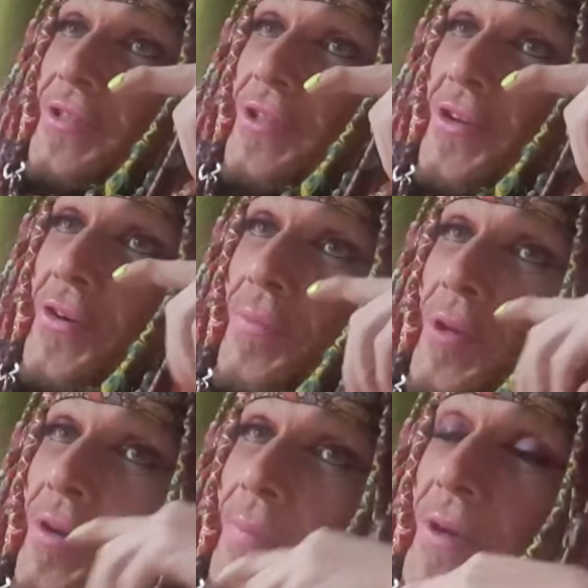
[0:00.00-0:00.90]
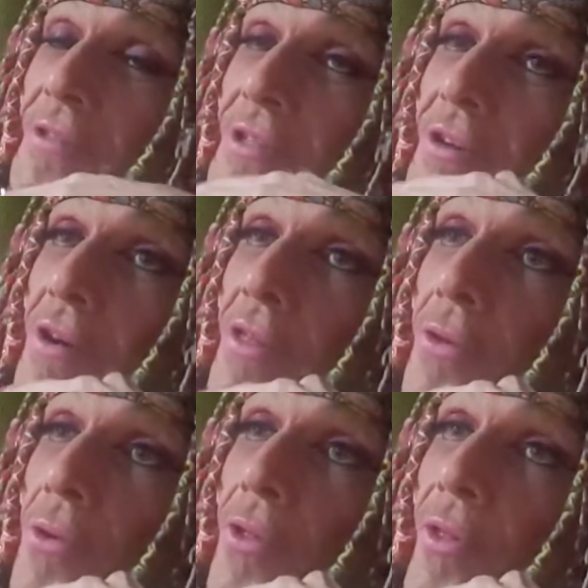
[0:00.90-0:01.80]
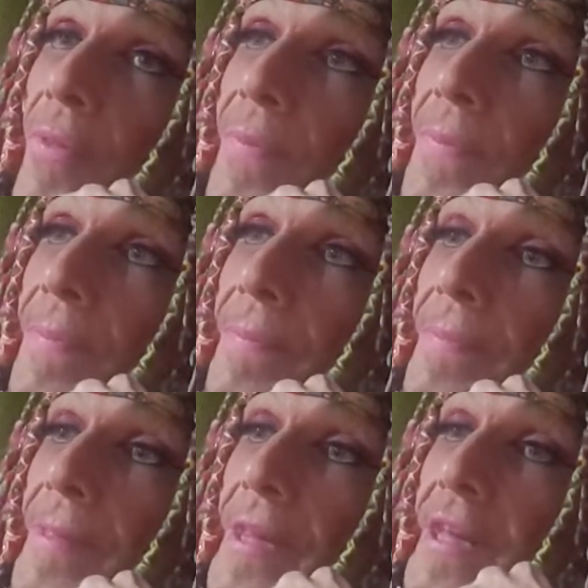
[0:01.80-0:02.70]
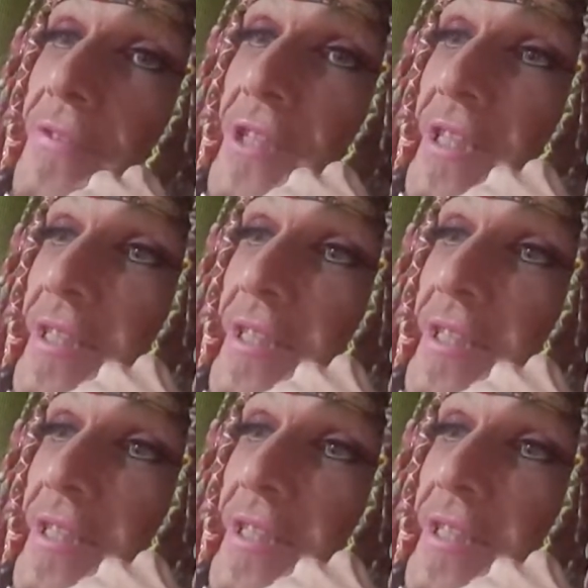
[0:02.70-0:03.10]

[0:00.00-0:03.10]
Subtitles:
When I posted it, I thought, if she